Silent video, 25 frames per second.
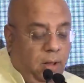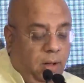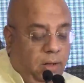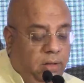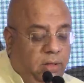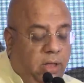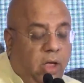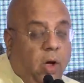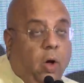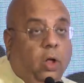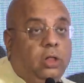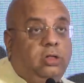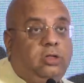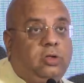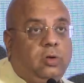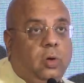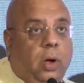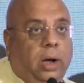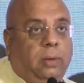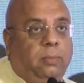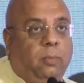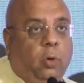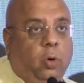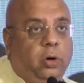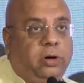They also
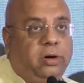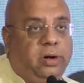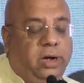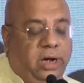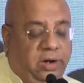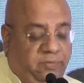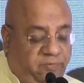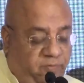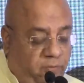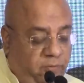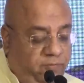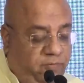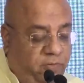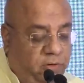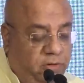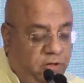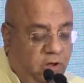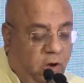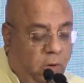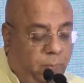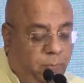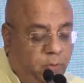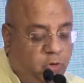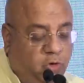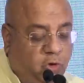are more grateful for the
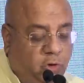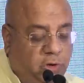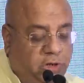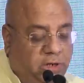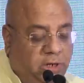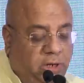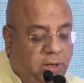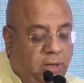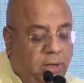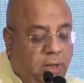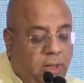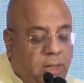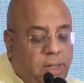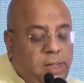opportunity